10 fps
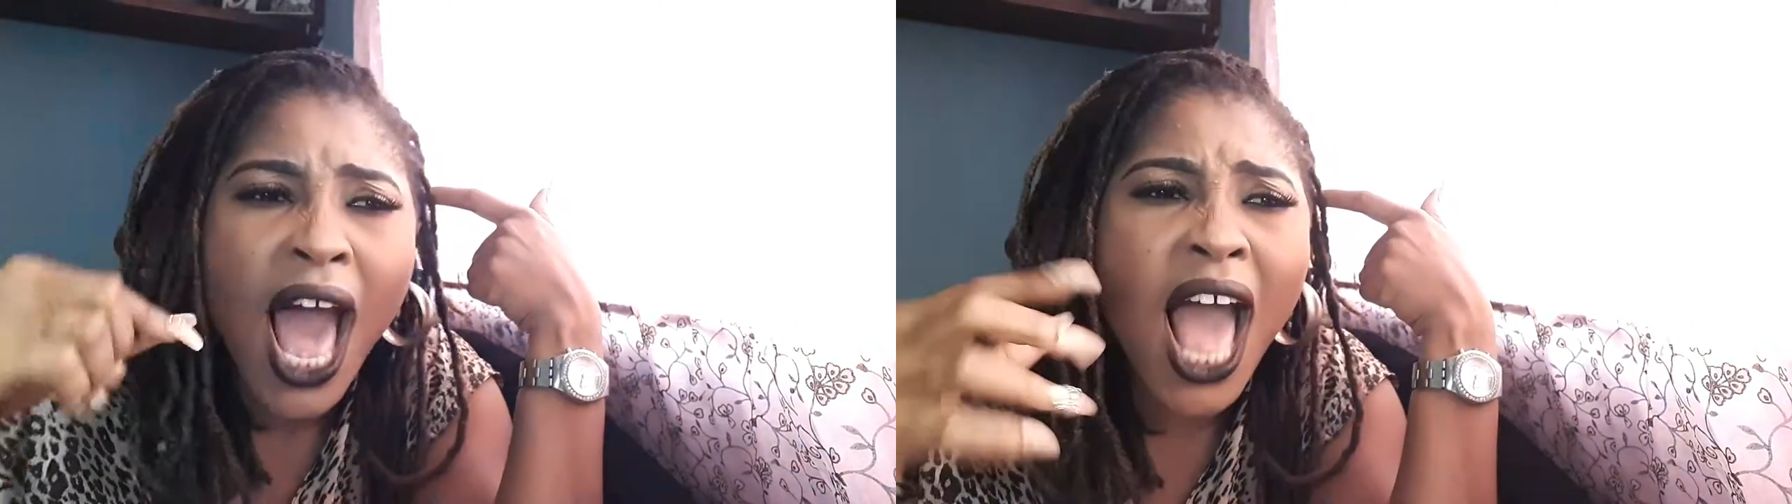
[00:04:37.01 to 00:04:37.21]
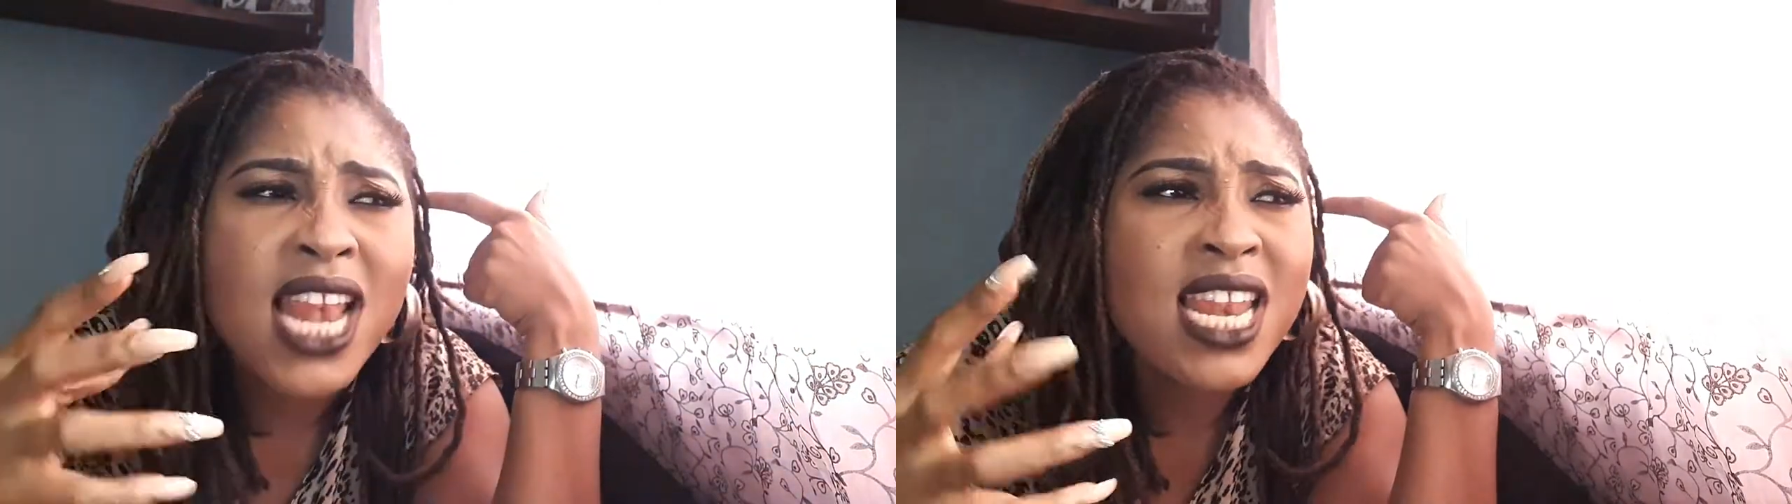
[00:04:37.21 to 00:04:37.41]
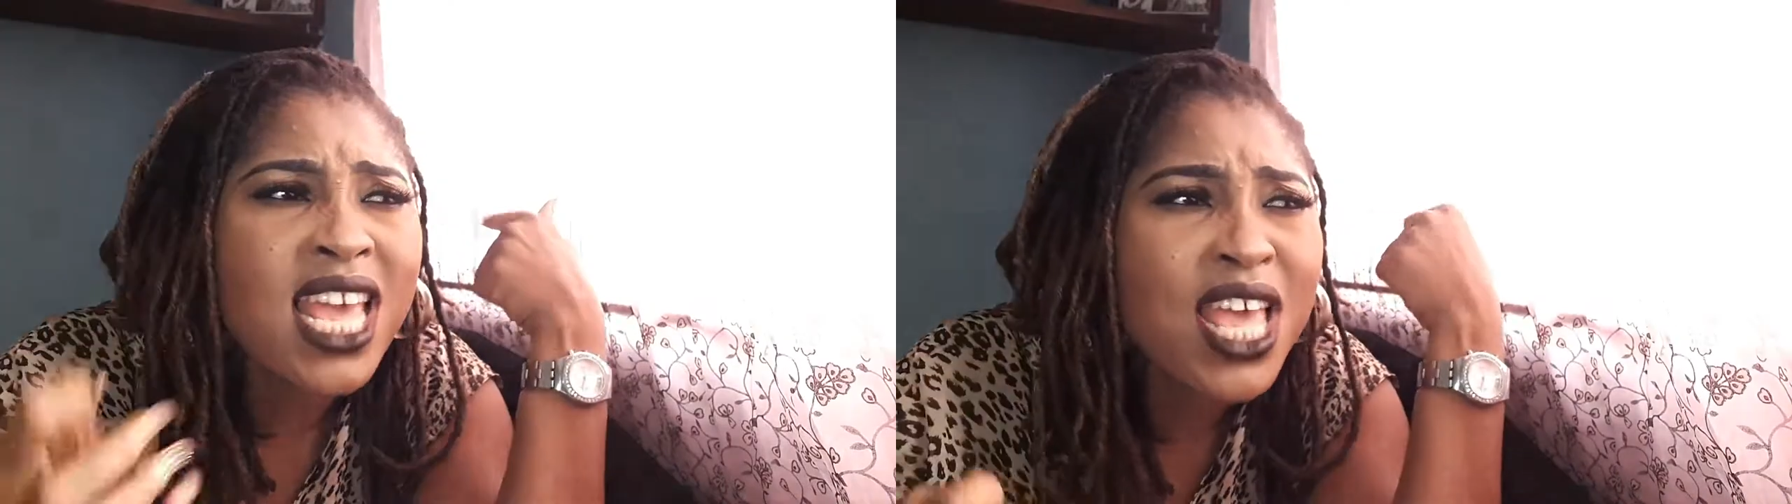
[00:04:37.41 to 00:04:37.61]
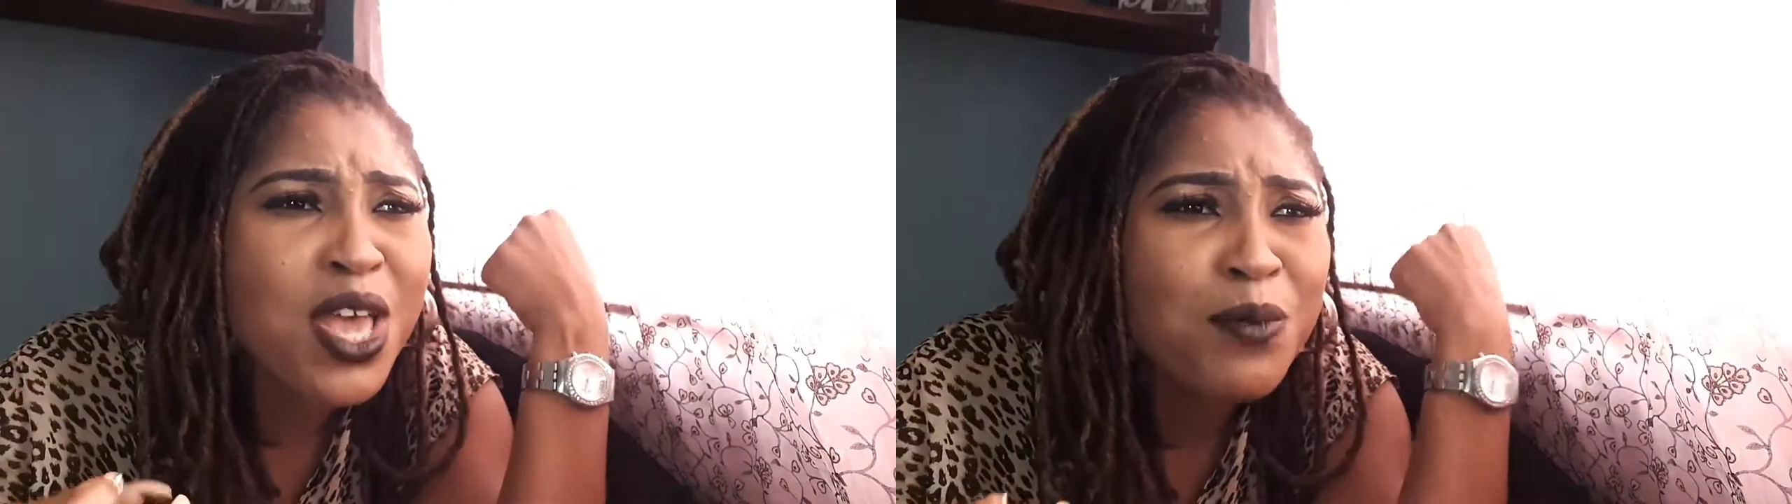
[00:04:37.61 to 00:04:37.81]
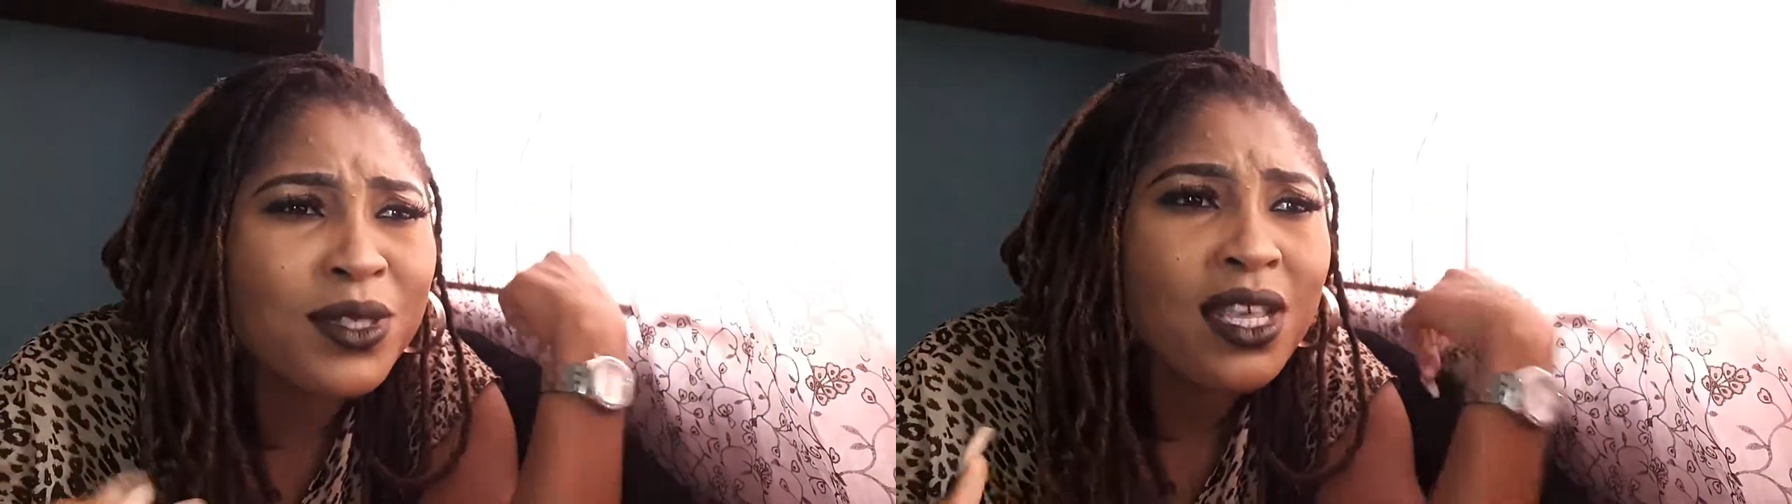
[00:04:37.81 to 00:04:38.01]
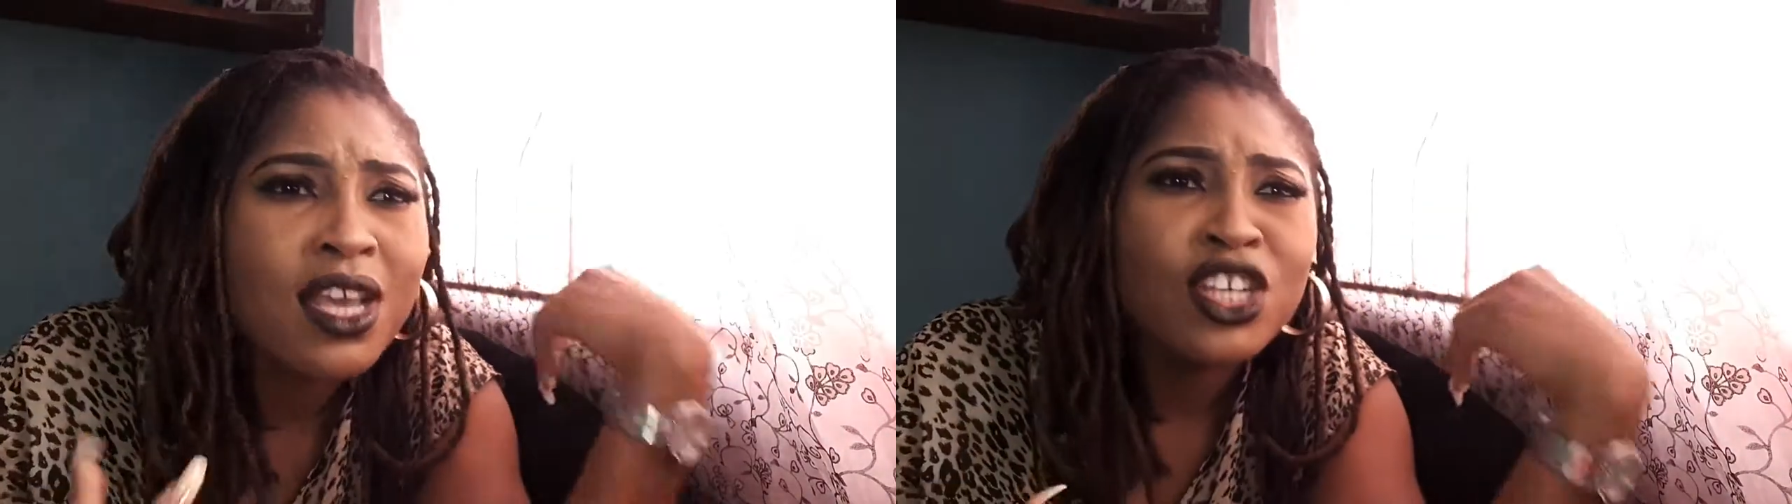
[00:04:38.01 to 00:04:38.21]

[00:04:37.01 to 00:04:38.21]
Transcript: her lips,